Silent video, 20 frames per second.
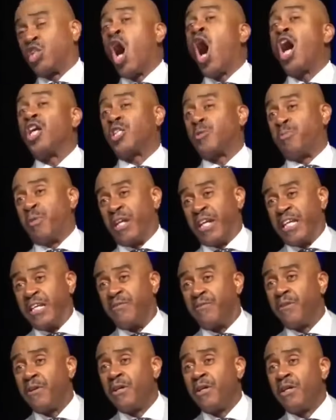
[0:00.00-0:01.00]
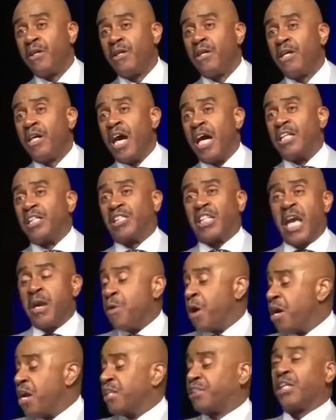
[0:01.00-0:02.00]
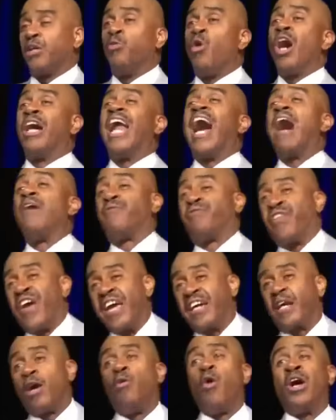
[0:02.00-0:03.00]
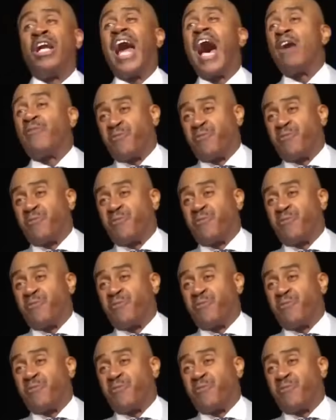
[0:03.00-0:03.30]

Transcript: God's belief and say, well, this is what I think and what I